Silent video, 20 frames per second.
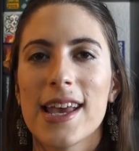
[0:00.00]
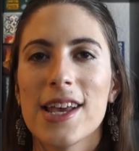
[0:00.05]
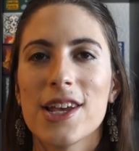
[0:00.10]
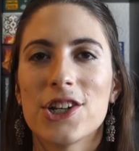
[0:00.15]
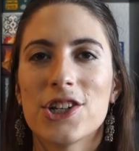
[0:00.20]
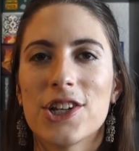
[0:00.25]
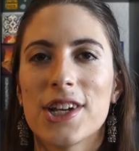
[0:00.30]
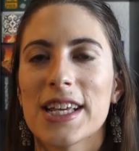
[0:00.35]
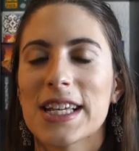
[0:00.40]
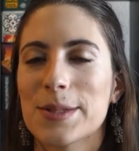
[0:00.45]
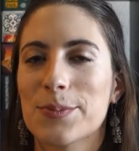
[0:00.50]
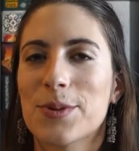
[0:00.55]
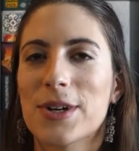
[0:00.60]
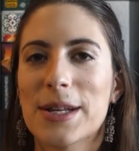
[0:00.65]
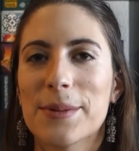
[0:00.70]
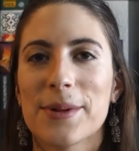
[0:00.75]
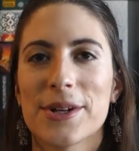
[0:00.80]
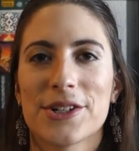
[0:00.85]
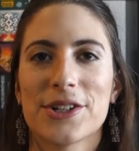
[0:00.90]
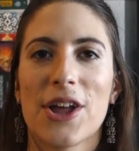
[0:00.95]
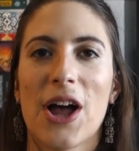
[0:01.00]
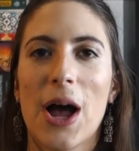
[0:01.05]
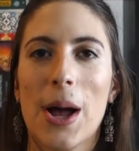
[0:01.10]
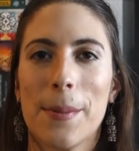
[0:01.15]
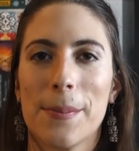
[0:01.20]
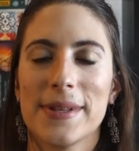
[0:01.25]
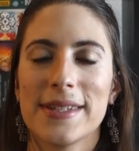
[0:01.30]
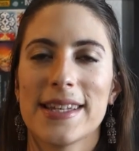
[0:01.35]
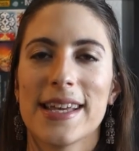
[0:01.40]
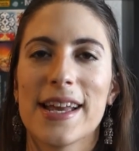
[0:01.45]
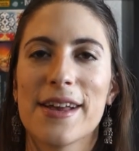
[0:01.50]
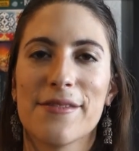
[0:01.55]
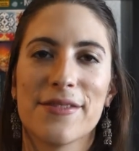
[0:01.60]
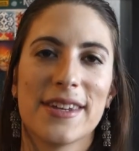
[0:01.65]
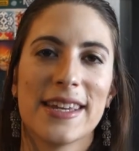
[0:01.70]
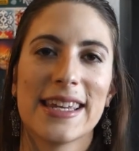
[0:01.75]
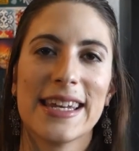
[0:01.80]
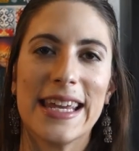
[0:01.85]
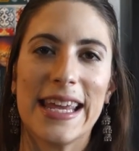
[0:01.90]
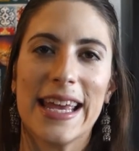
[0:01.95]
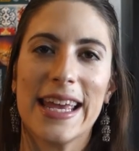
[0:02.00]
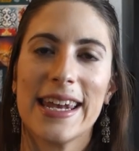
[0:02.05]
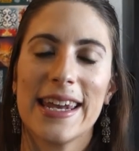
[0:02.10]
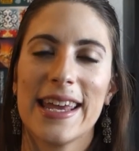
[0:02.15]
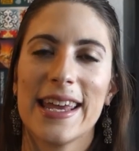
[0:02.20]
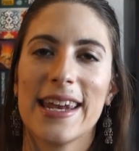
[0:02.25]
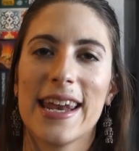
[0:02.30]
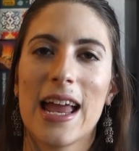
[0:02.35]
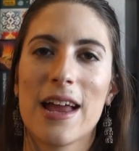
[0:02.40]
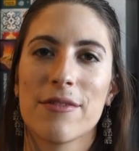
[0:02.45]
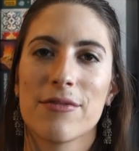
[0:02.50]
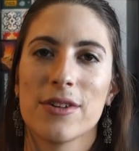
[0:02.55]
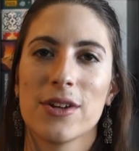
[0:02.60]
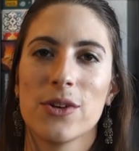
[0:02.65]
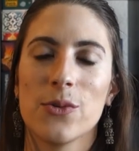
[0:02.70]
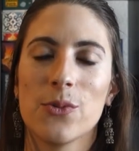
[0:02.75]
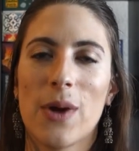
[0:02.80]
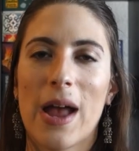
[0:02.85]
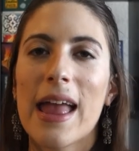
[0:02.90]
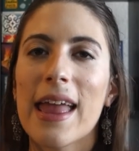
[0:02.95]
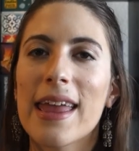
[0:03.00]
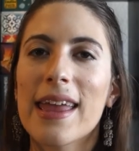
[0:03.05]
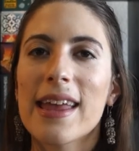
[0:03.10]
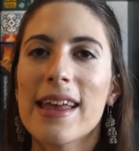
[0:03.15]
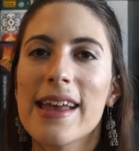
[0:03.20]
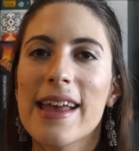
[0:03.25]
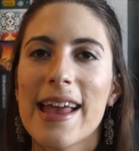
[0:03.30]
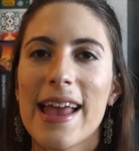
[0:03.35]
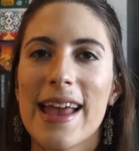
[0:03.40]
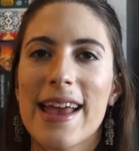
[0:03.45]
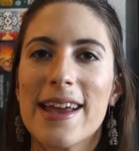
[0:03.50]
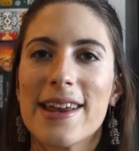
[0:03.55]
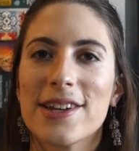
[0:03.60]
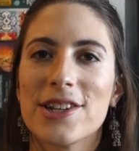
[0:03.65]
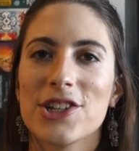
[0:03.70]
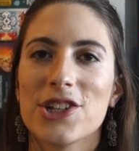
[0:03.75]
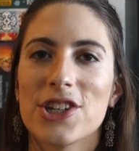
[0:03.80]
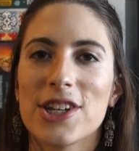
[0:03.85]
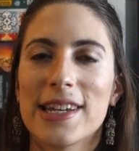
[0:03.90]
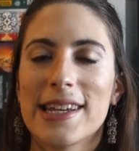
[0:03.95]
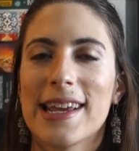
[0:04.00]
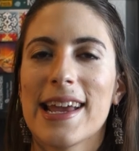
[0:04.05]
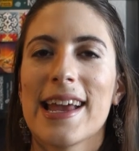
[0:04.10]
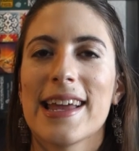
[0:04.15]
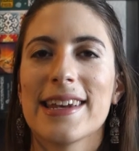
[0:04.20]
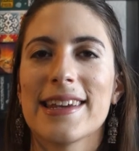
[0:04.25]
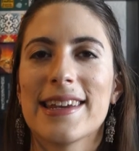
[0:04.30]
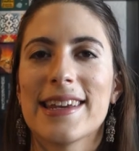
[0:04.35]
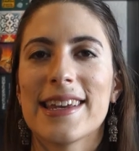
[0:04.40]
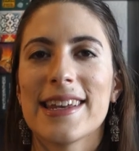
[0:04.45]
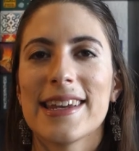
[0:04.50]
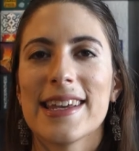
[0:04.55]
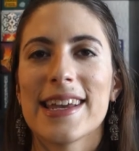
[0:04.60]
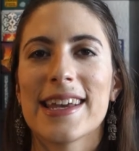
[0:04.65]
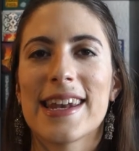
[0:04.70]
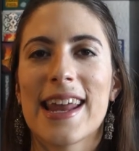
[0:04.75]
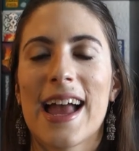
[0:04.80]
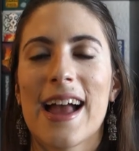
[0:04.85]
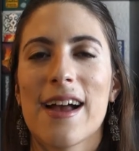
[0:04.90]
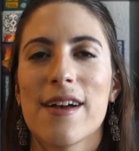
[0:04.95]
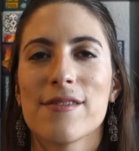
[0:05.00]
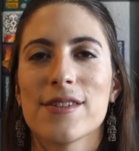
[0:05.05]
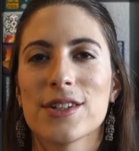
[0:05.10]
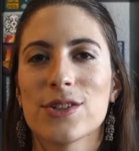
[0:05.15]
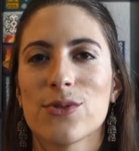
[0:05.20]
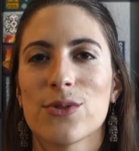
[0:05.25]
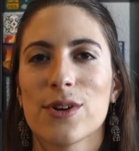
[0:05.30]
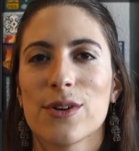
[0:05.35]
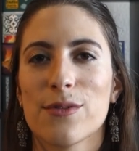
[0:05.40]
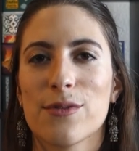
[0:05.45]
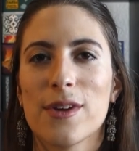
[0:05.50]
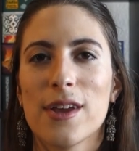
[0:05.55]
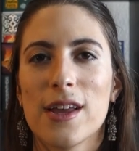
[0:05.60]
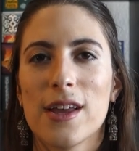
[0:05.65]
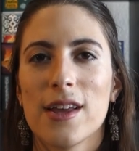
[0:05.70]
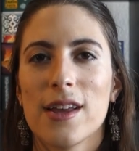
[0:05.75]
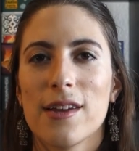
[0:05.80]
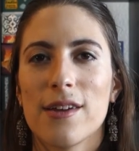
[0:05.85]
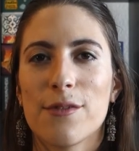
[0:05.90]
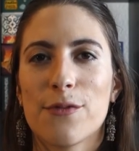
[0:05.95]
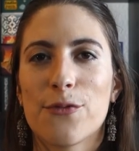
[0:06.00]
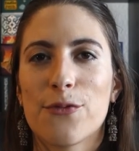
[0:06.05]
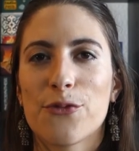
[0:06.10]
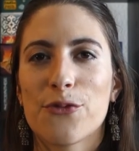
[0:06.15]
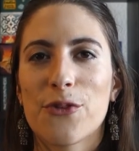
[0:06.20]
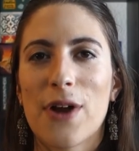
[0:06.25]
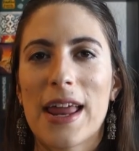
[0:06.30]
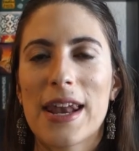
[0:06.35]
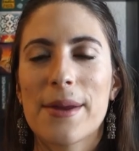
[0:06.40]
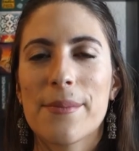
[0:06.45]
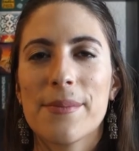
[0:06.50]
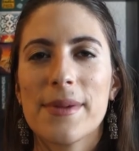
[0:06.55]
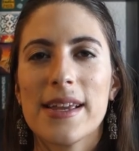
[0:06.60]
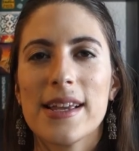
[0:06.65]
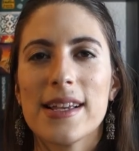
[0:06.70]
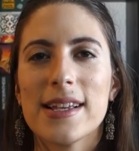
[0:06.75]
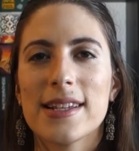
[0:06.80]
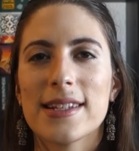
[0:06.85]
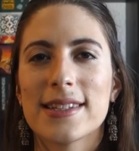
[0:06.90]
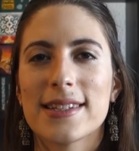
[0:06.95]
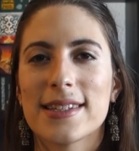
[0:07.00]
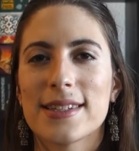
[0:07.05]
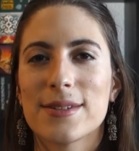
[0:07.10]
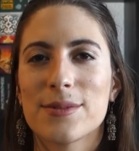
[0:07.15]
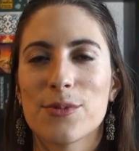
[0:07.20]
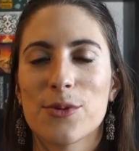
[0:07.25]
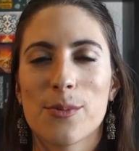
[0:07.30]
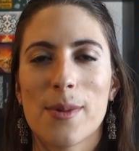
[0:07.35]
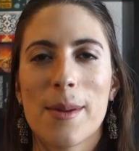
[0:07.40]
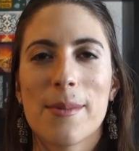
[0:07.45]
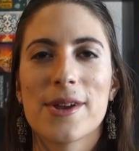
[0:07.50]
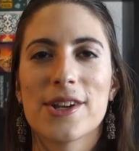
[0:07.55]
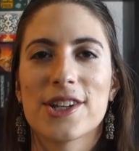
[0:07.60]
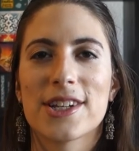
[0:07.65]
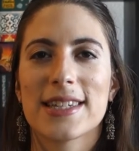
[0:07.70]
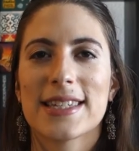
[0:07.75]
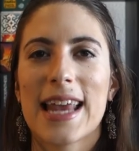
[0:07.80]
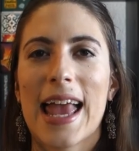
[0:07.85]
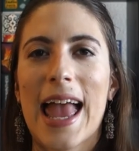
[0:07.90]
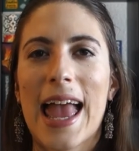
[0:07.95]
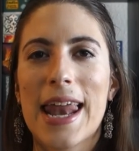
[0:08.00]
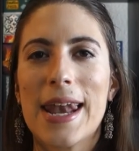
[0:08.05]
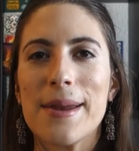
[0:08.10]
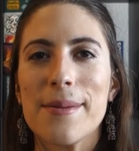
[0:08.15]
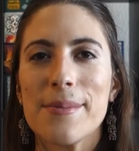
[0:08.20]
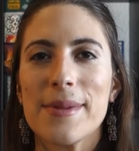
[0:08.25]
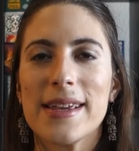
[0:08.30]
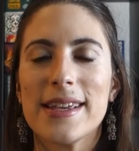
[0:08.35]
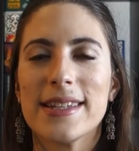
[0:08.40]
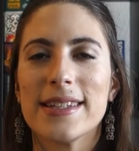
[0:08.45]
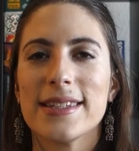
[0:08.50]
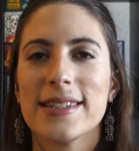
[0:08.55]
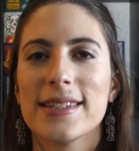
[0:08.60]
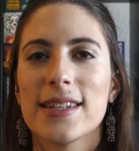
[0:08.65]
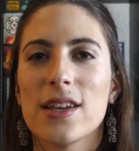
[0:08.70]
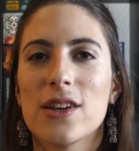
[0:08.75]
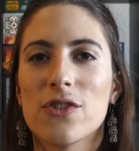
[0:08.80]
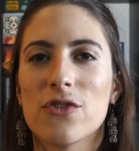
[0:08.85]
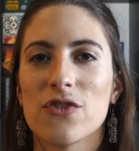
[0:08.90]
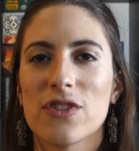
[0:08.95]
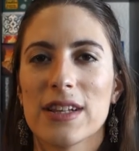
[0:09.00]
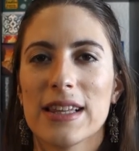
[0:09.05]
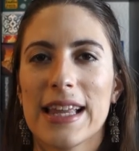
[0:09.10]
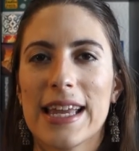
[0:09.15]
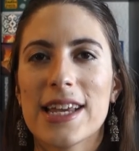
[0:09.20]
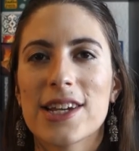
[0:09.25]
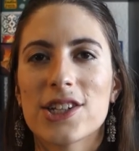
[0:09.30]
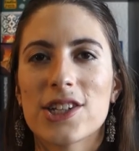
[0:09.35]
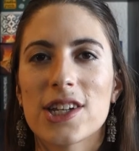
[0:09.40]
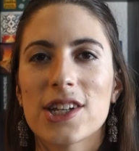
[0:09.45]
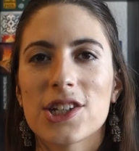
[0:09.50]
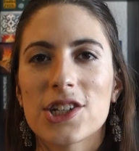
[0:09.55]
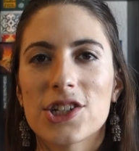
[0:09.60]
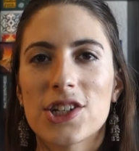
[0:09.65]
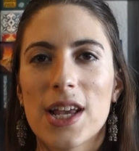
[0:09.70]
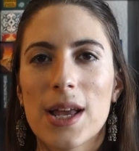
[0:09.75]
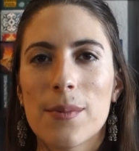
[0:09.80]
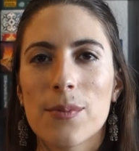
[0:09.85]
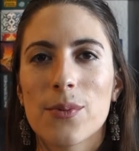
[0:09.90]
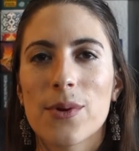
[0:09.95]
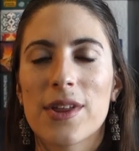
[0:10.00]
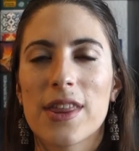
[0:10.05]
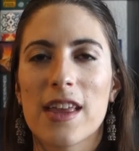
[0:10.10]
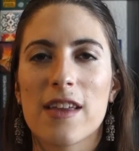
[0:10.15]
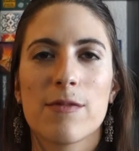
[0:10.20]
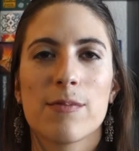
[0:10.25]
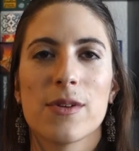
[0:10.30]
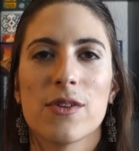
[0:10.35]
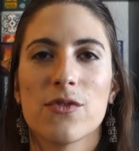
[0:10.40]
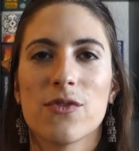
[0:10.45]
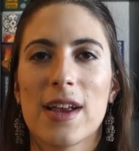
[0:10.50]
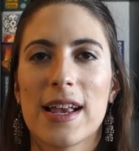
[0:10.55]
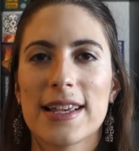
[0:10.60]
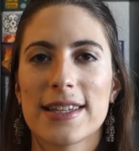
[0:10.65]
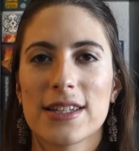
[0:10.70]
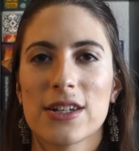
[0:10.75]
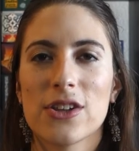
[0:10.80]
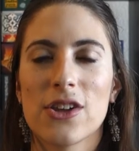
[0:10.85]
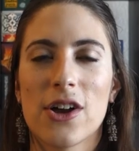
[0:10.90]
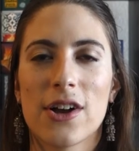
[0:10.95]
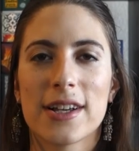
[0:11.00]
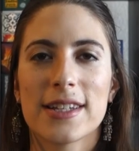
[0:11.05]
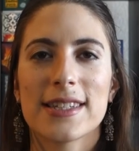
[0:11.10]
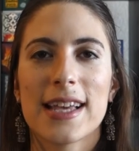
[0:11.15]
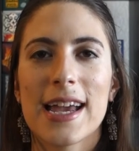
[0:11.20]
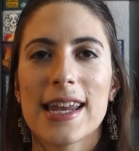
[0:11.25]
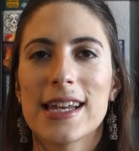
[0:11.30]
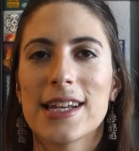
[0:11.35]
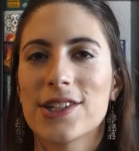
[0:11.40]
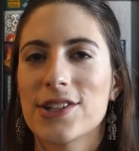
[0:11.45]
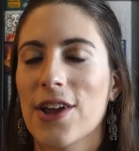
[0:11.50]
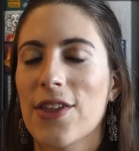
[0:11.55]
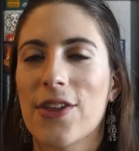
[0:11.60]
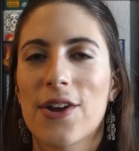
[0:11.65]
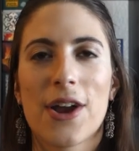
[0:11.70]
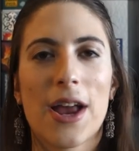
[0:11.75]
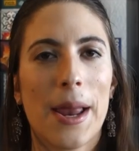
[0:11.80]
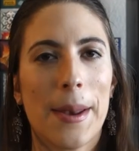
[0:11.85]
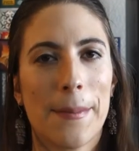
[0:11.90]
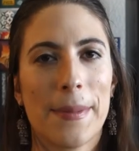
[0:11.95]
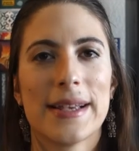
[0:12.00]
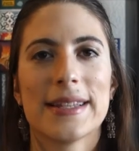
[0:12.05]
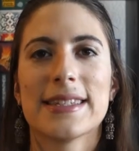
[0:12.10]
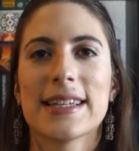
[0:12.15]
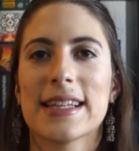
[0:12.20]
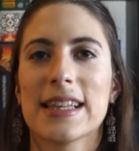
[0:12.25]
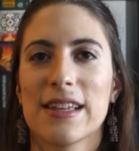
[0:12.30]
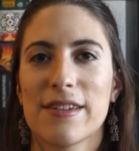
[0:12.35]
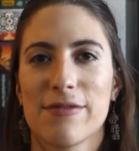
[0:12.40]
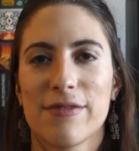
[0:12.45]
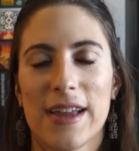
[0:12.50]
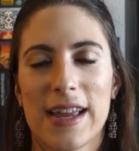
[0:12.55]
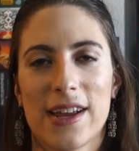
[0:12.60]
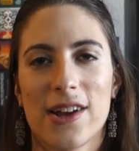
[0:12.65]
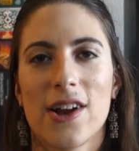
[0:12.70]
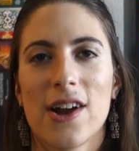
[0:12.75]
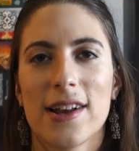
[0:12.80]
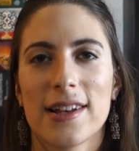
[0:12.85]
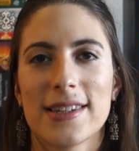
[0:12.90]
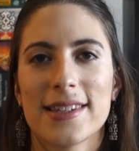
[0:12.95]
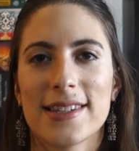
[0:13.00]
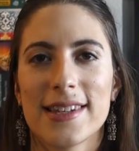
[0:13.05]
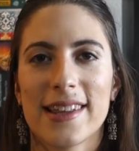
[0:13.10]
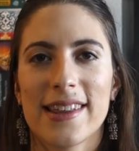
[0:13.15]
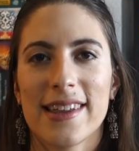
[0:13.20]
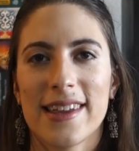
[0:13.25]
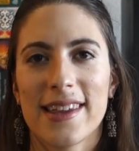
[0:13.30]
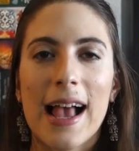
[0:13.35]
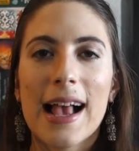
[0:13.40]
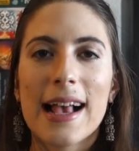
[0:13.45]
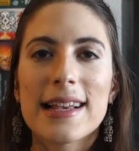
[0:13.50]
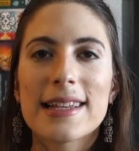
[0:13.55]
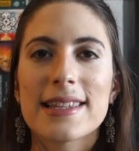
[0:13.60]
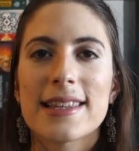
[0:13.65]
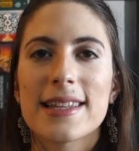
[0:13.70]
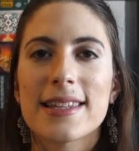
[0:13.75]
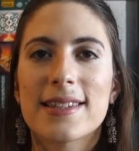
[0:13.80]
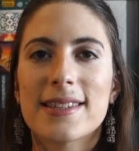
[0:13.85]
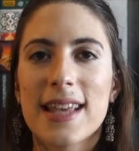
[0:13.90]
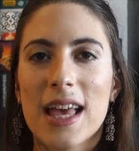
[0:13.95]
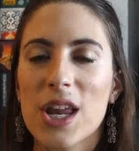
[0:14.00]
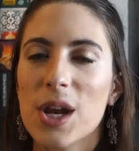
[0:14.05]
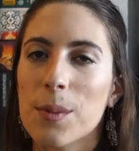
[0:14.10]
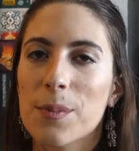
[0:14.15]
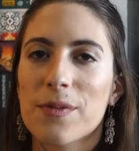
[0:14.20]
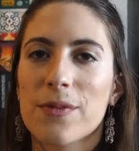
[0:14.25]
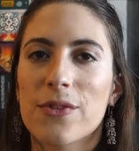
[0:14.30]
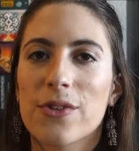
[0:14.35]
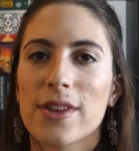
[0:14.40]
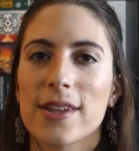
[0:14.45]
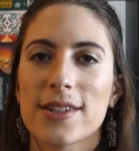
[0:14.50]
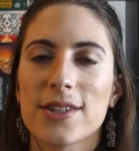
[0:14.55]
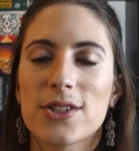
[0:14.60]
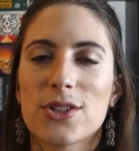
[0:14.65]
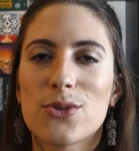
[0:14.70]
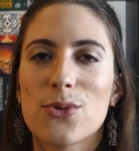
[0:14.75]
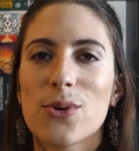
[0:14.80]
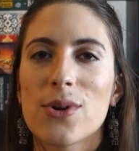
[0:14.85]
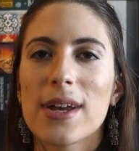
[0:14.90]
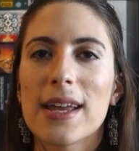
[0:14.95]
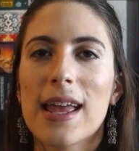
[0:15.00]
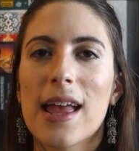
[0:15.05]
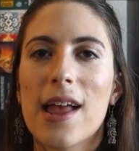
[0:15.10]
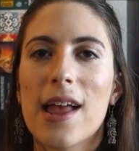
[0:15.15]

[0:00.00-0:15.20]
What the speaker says: She is pretty much the opposite of Gideon in every way, and she and Gideon have a sort of frenemies, or maybe just enemies, relationship where they've been raised alongside each other and basically fight constantly. As the setup for this story,